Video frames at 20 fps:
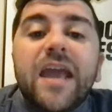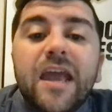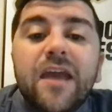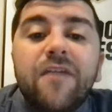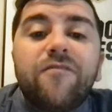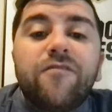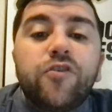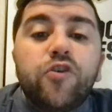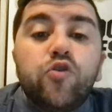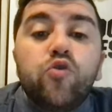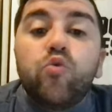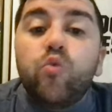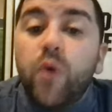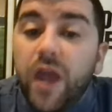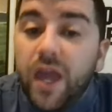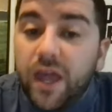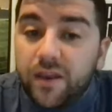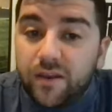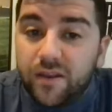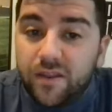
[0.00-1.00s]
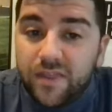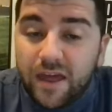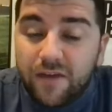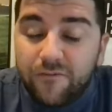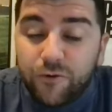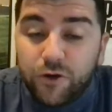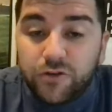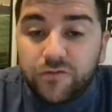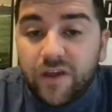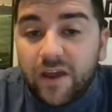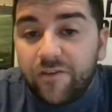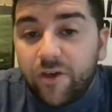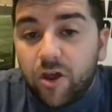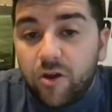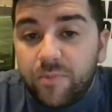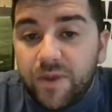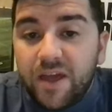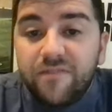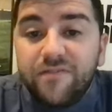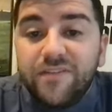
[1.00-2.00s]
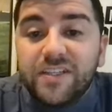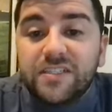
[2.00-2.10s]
if you win that first $5 bet.